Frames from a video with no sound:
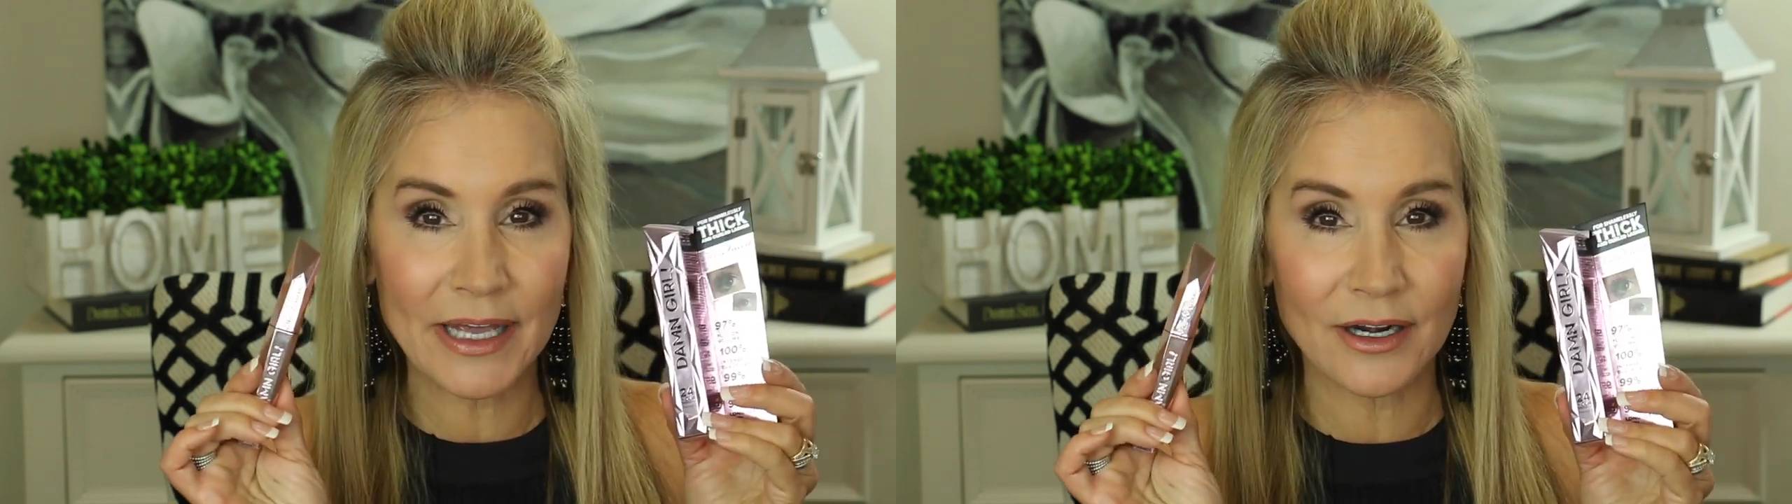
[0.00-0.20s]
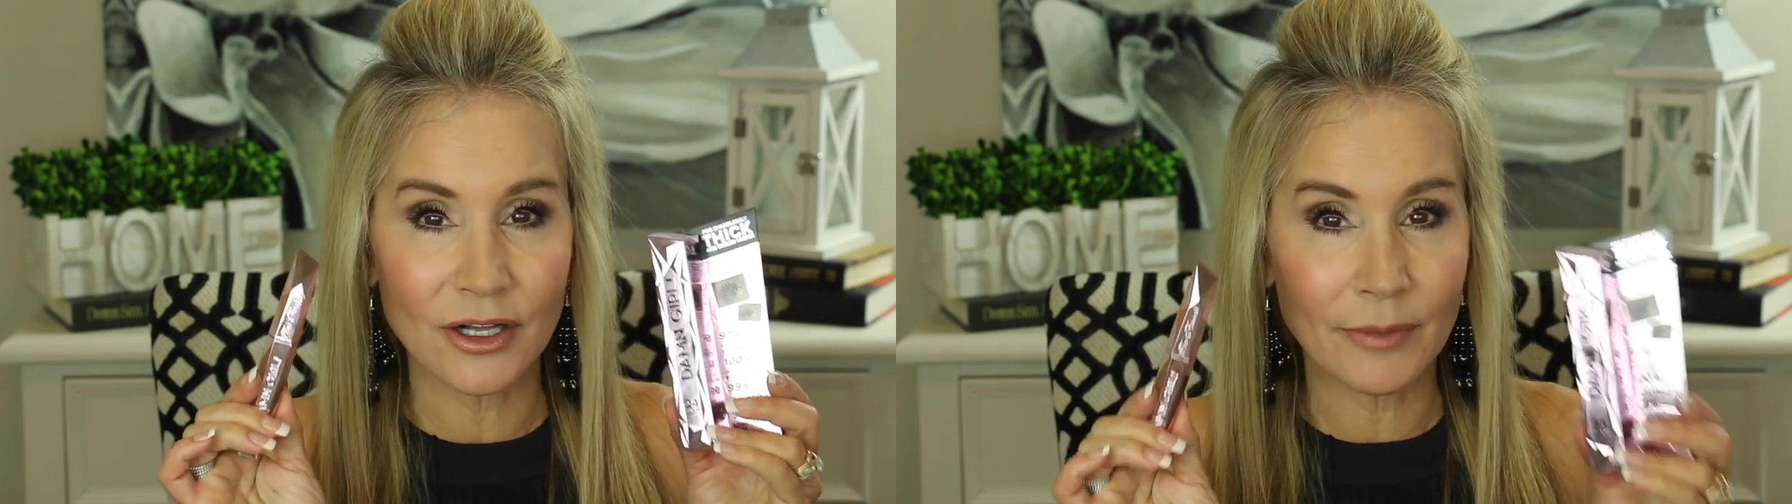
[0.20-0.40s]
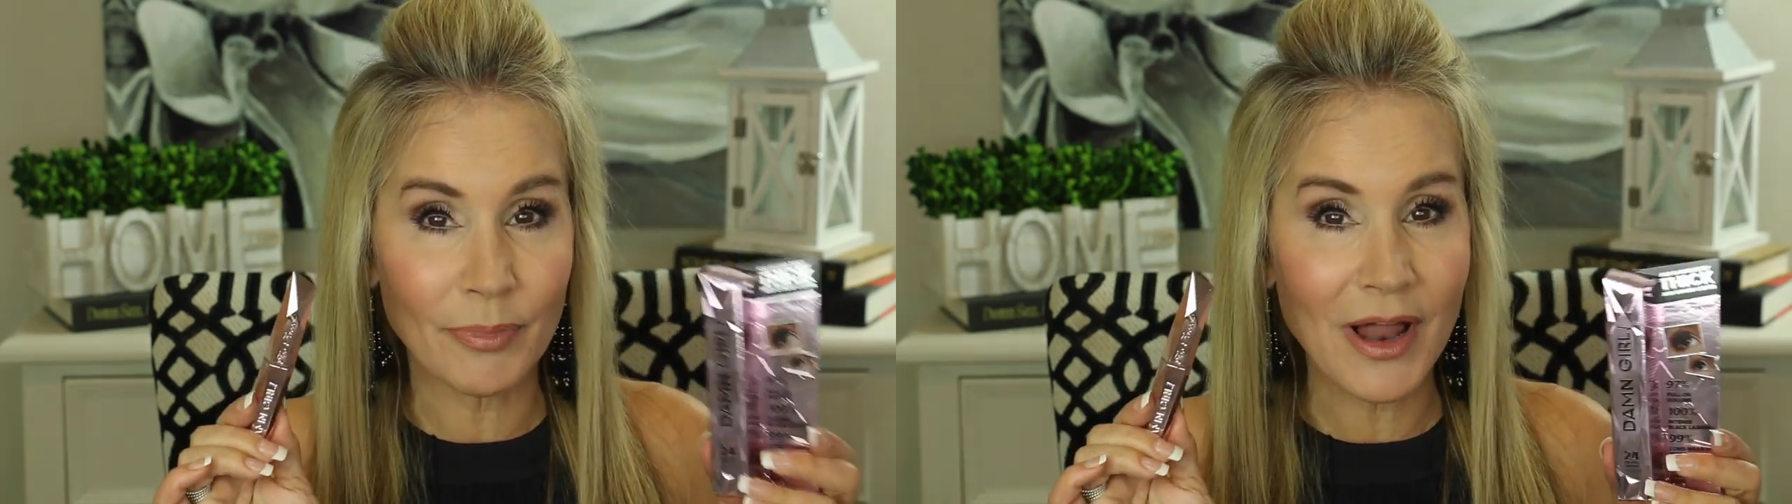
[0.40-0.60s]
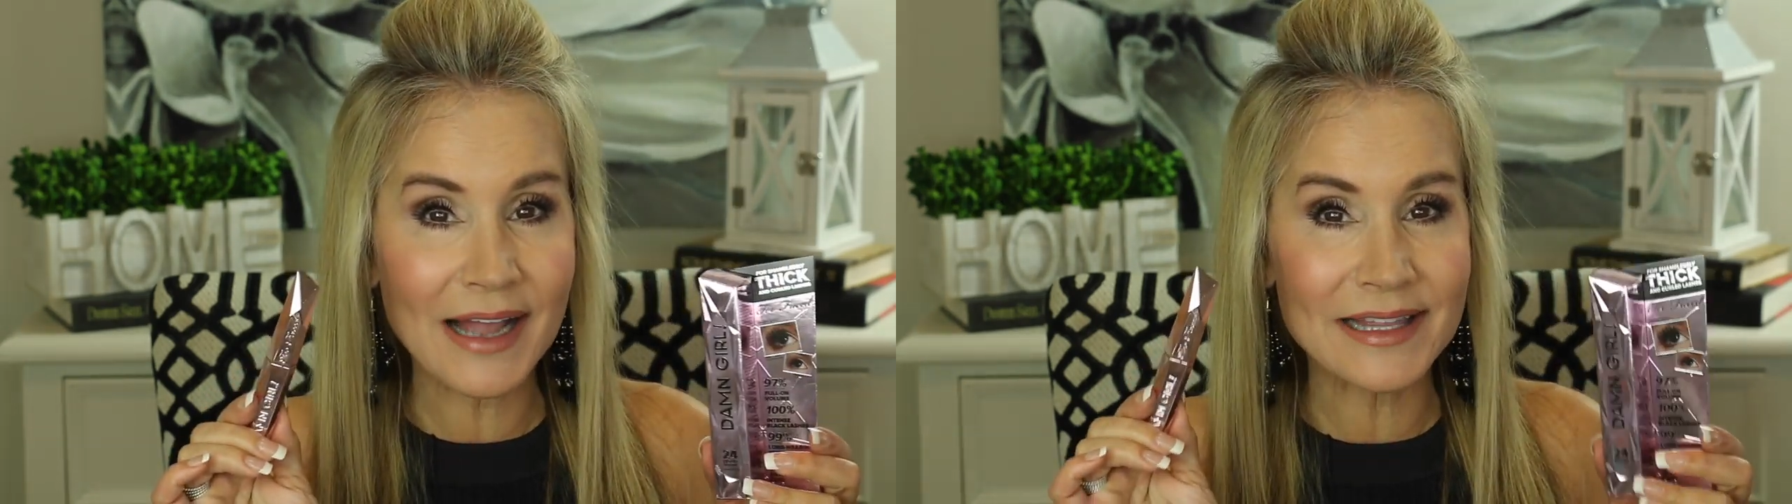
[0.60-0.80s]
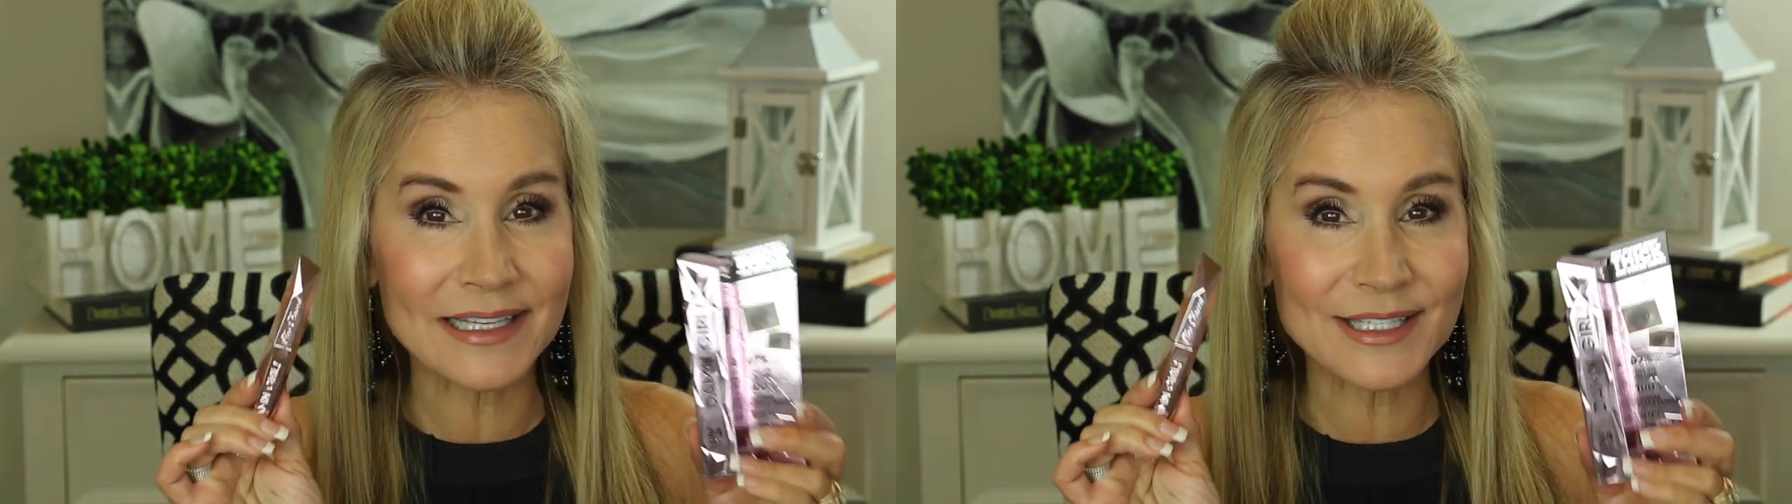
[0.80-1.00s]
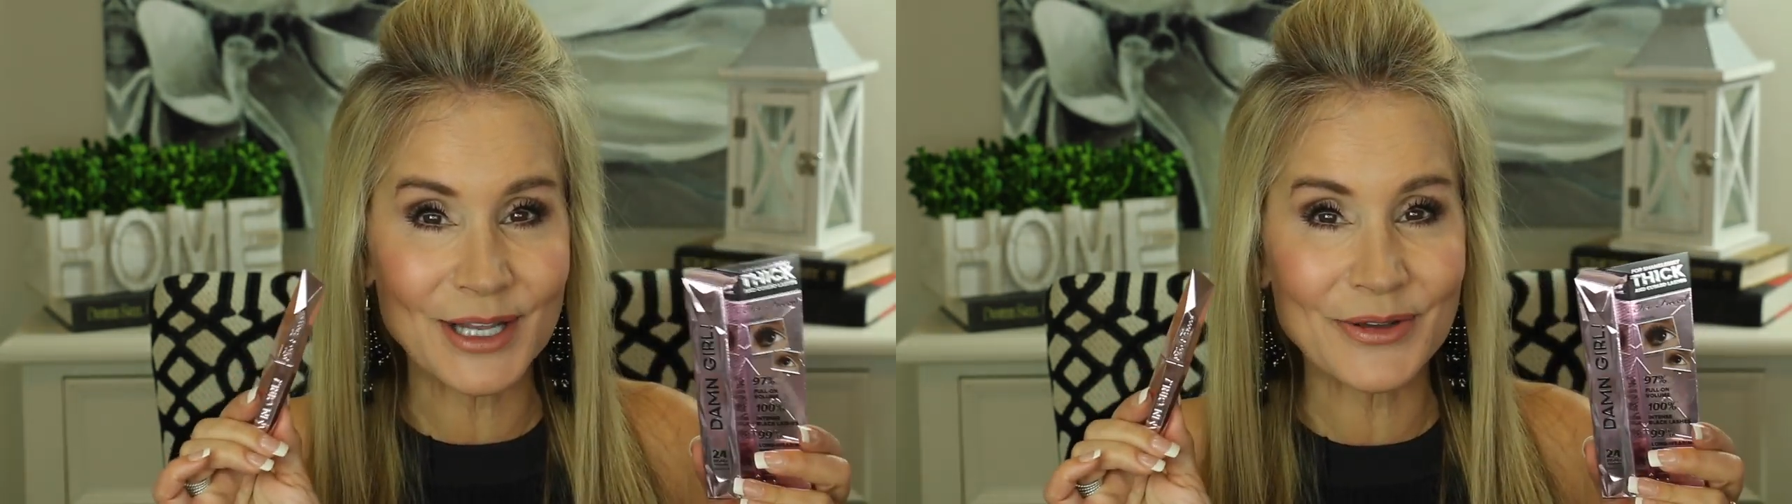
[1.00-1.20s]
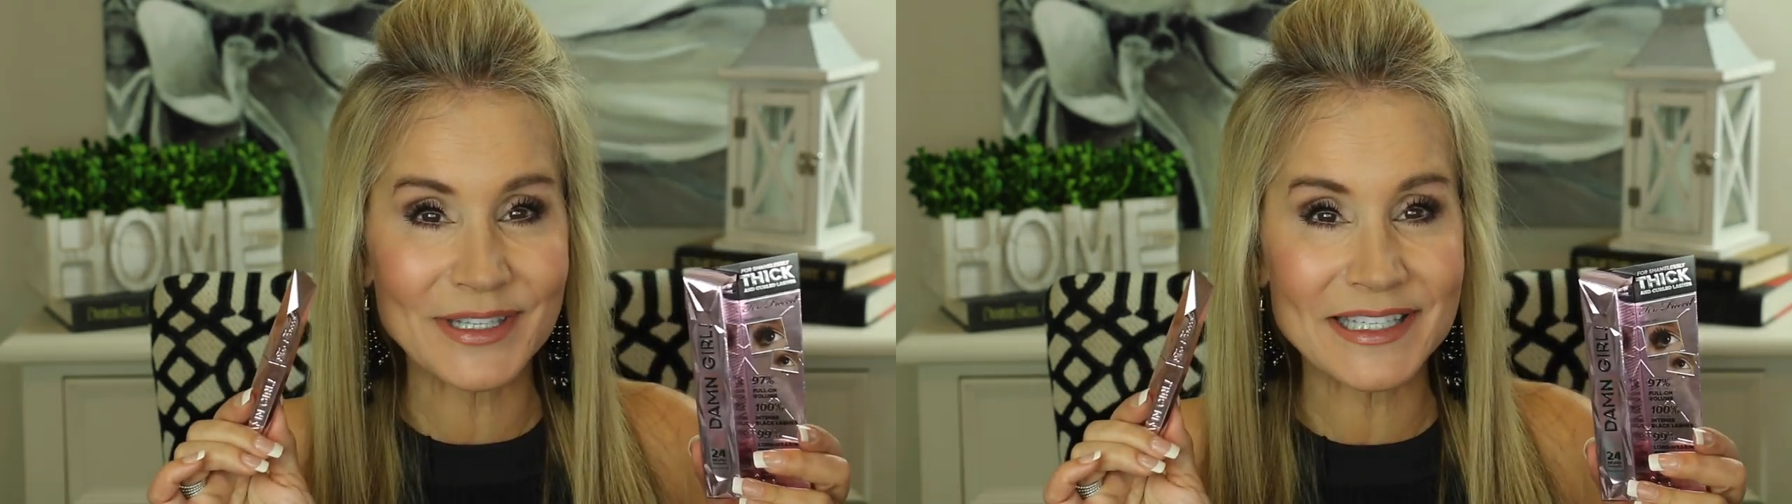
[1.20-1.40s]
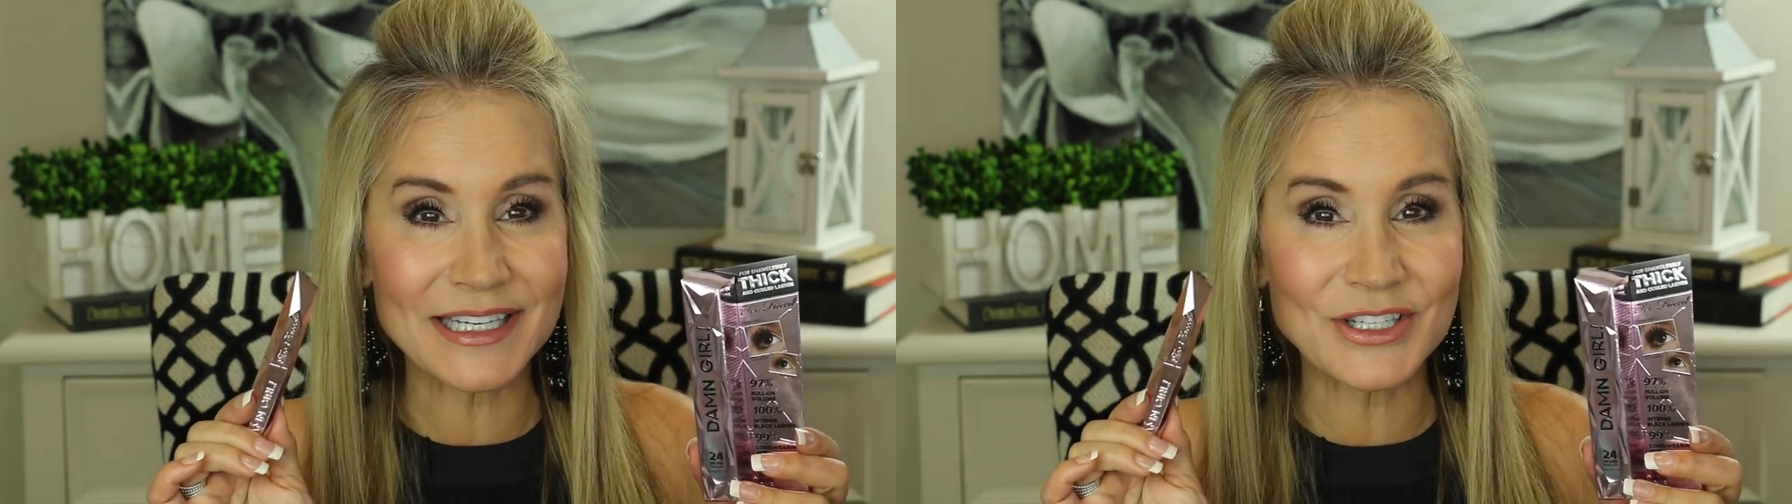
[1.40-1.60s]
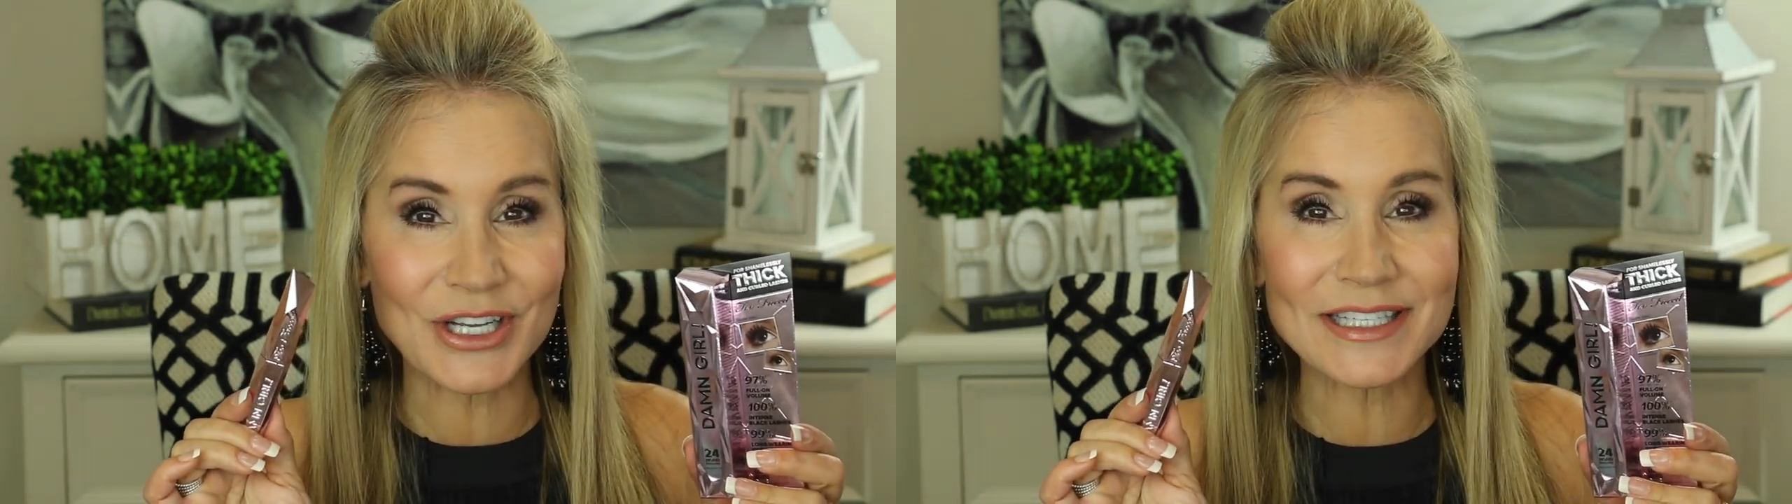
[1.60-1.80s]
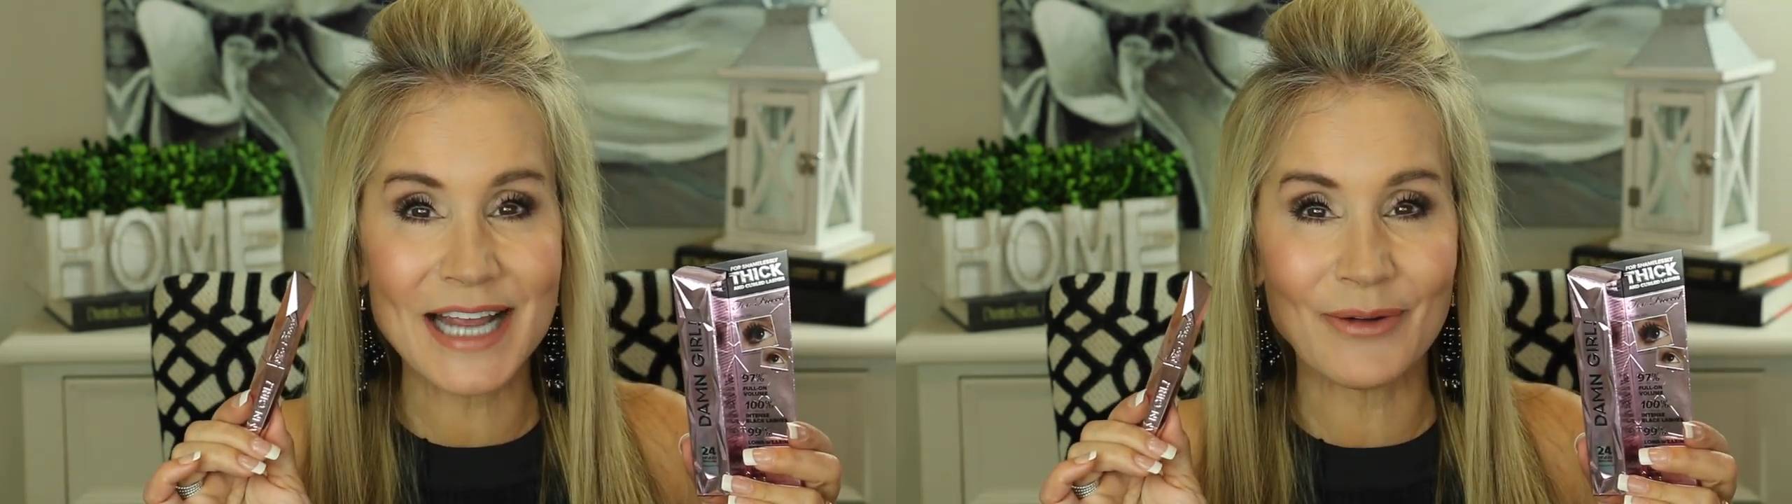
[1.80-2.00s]
and I'll apply this so you can see
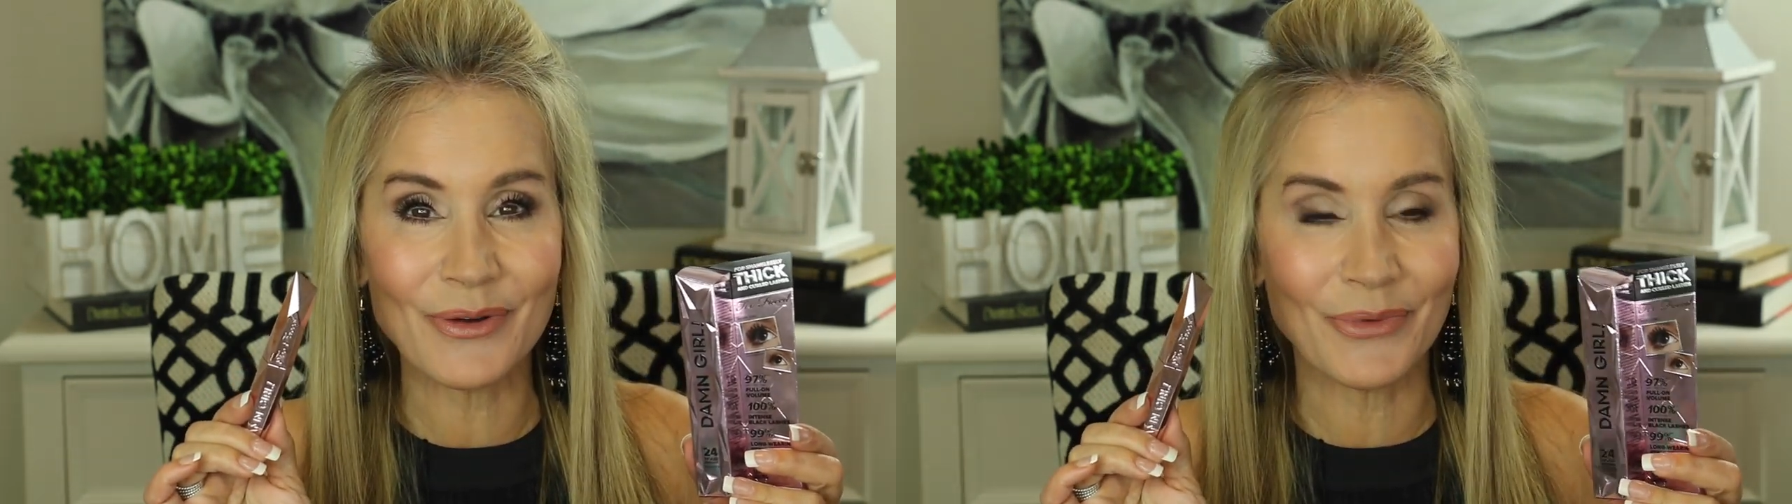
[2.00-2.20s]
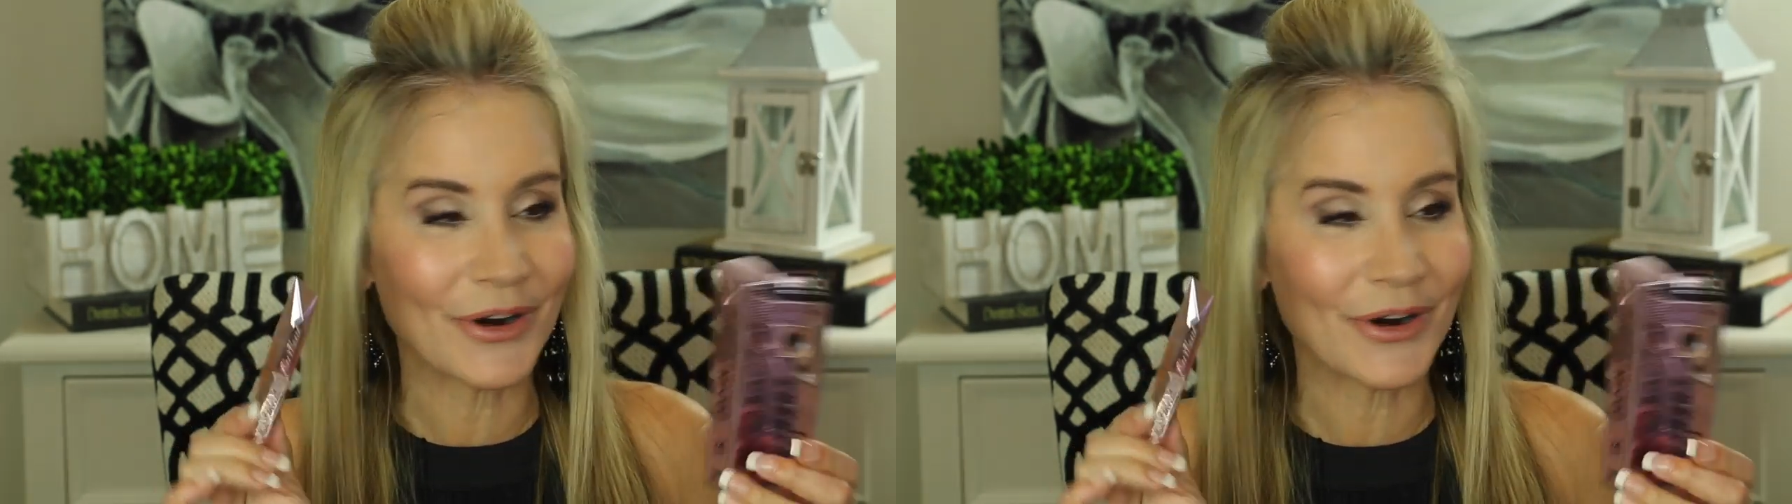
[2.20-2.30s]
just how it